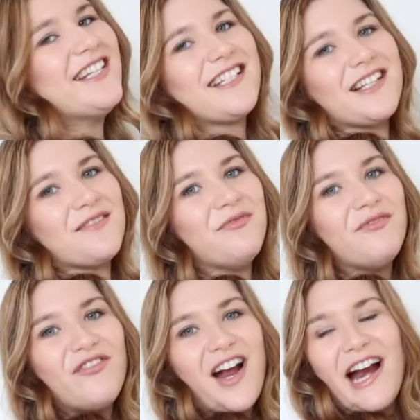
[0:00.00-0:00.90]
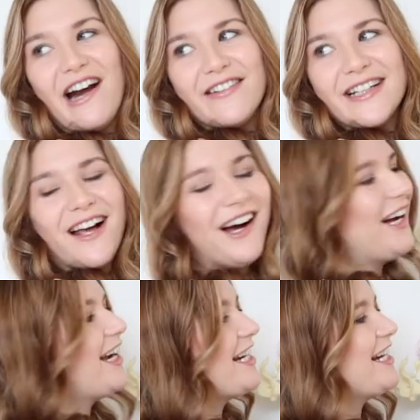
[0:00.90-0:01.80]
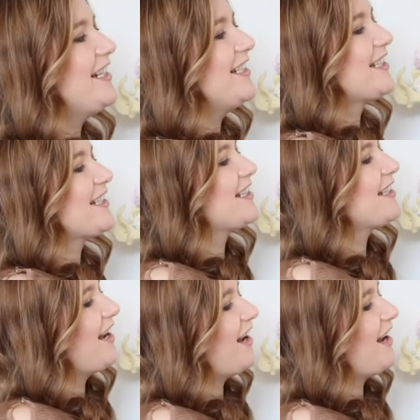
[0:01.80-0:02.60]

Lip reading: need to get some fairy lights.